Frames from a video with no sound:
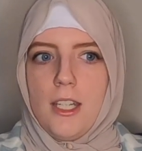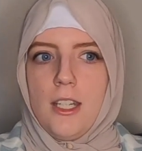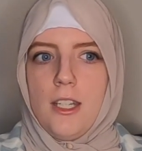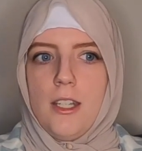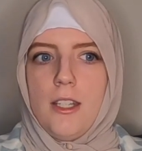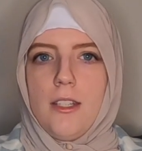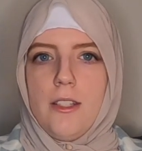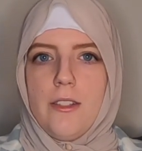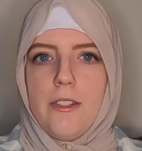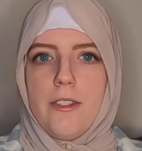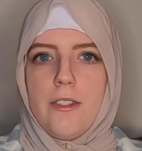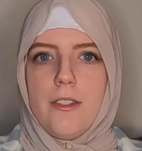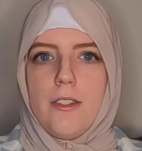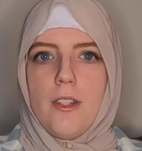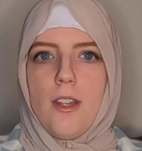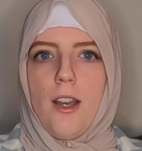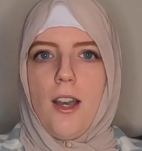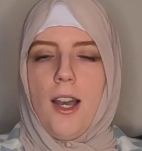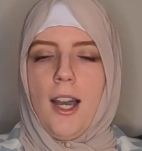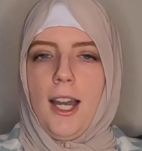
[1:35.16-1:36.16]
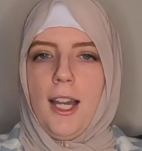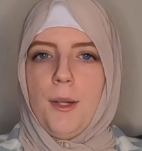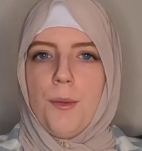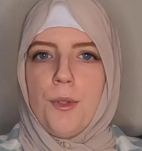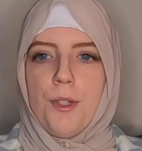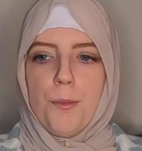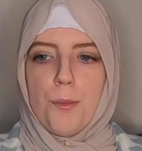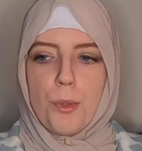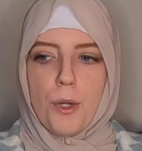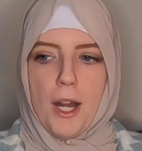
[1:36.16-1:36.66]
is I
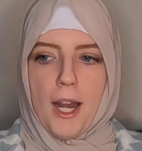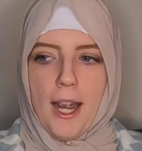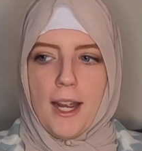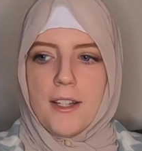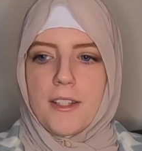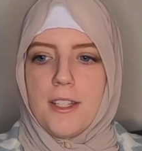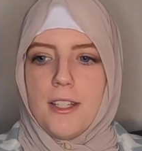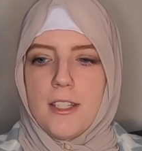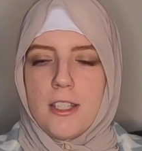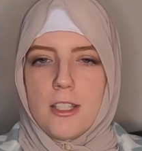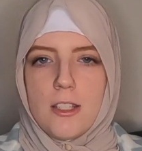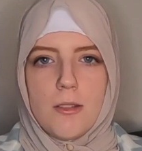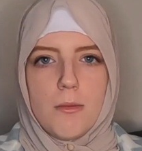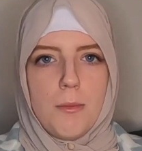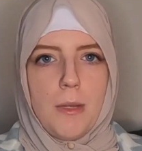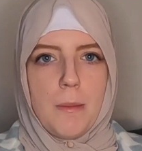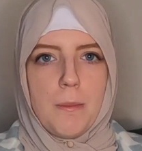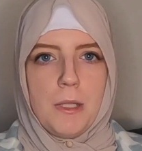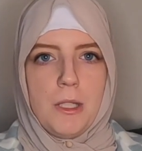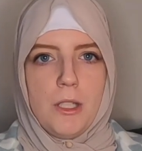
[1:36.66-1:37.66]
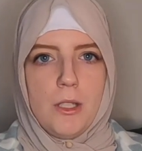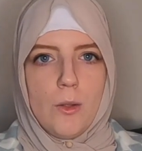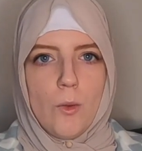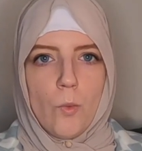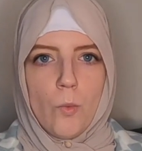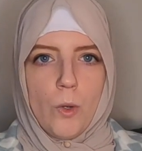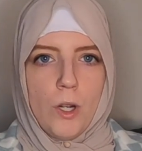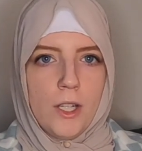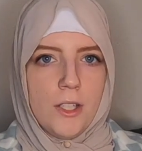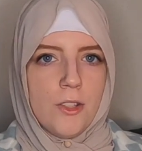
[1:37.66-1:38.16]
would practice maybe
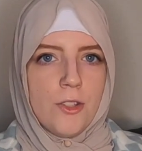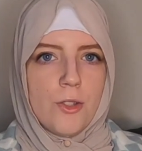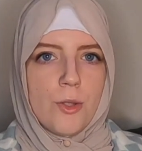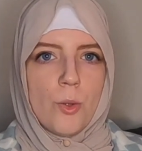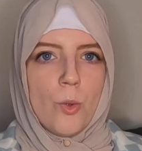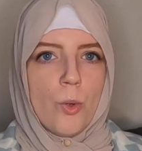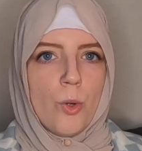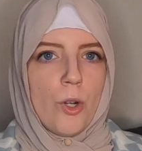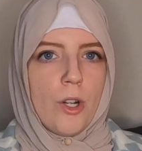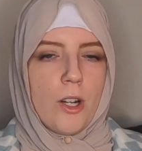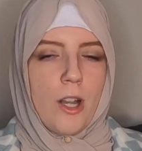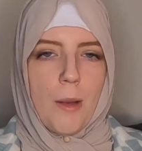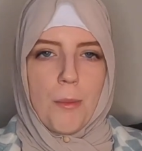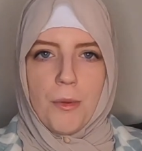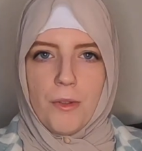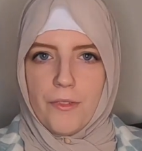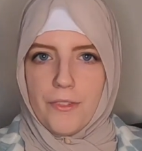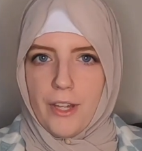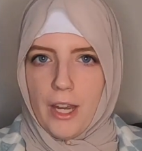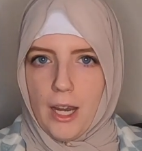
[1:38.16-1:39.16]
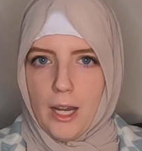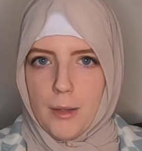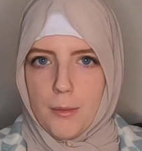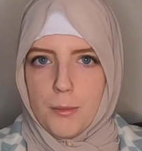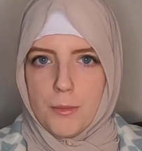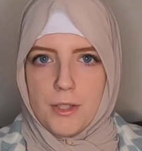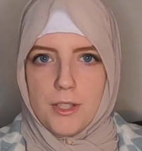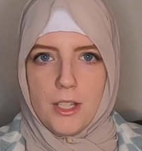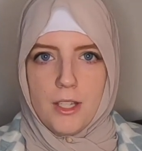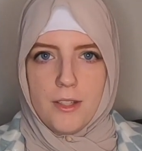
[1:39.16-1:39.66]
once or a couple of
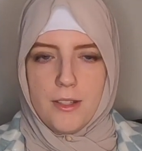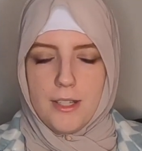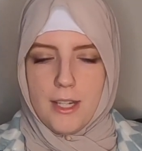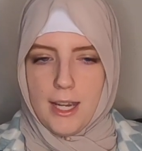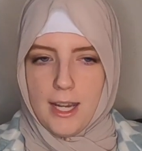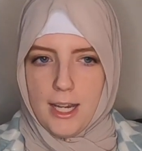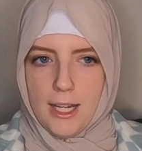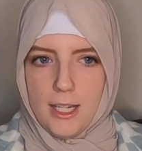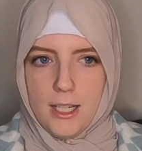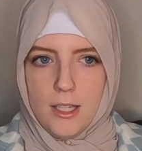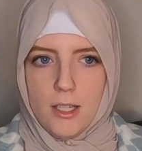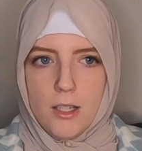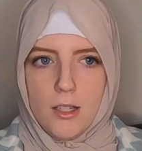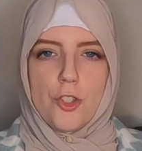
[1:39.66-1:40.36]
times a day